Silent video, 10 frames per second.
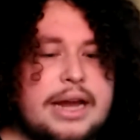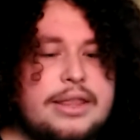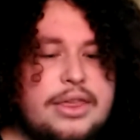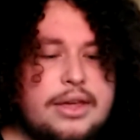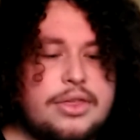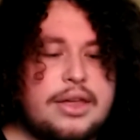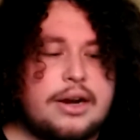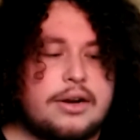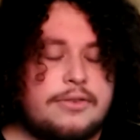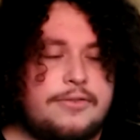I think
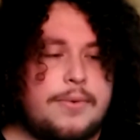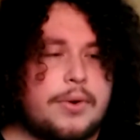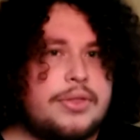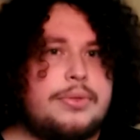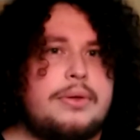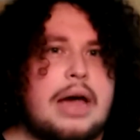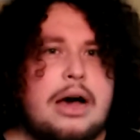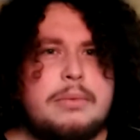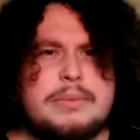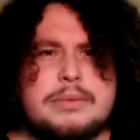their 4th
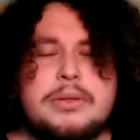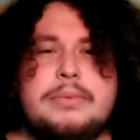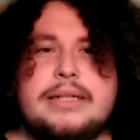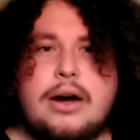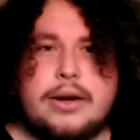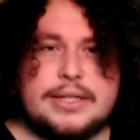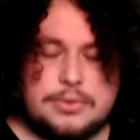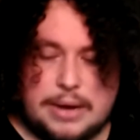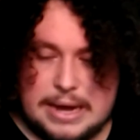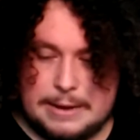album is supposed to be on
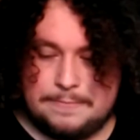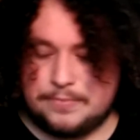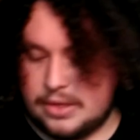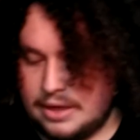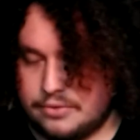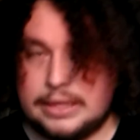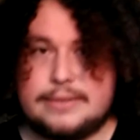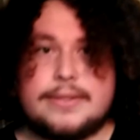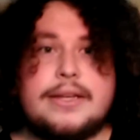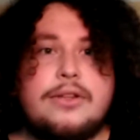its way. They've
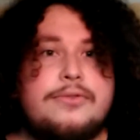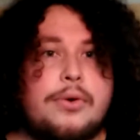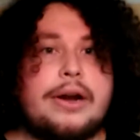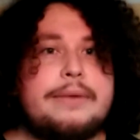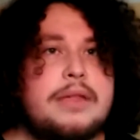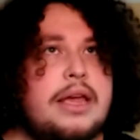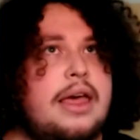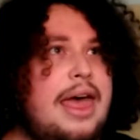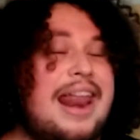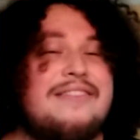released a single for it.
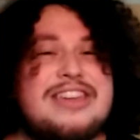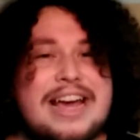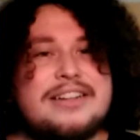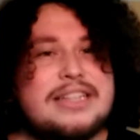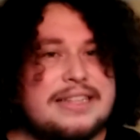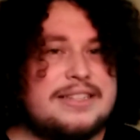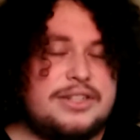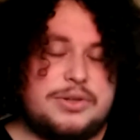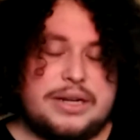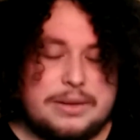I have yet to listen
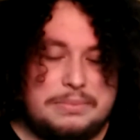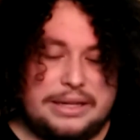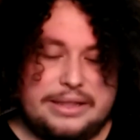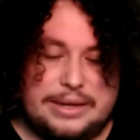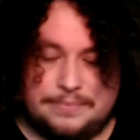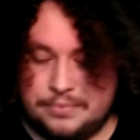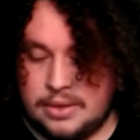to it completely.